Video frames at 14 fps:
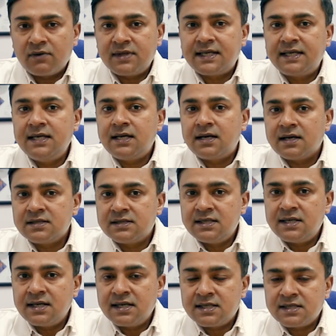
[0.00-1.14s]
of the key
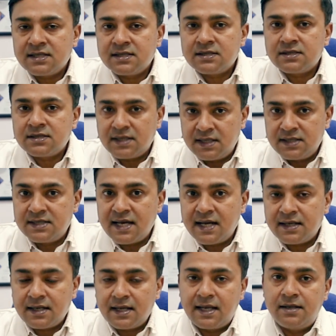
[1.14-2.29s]
considerations is
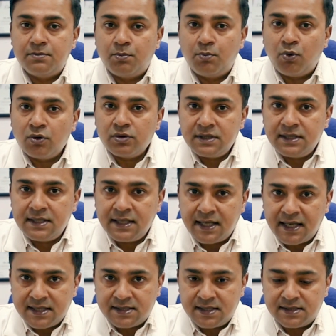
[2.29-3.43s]
that in both the
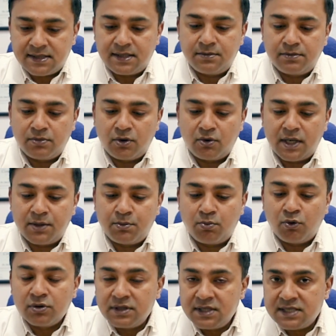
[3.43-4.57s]
cases where
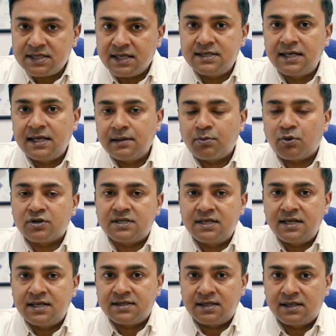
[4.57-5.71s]
both the surgical
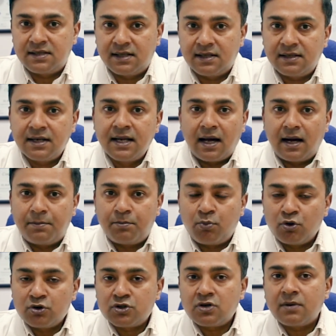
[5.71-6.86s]
procedures are done,
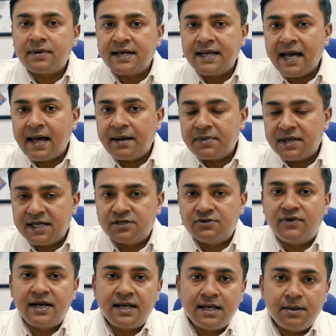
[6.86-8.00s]
post-op rehab is
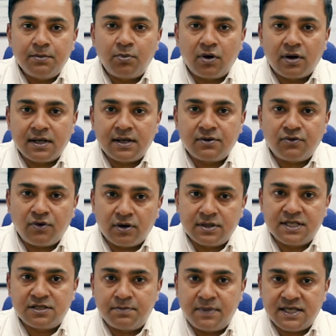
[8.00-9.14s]
very important for
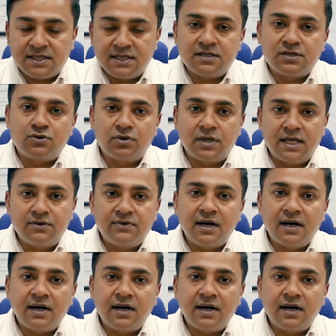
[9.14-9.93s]
these patients to give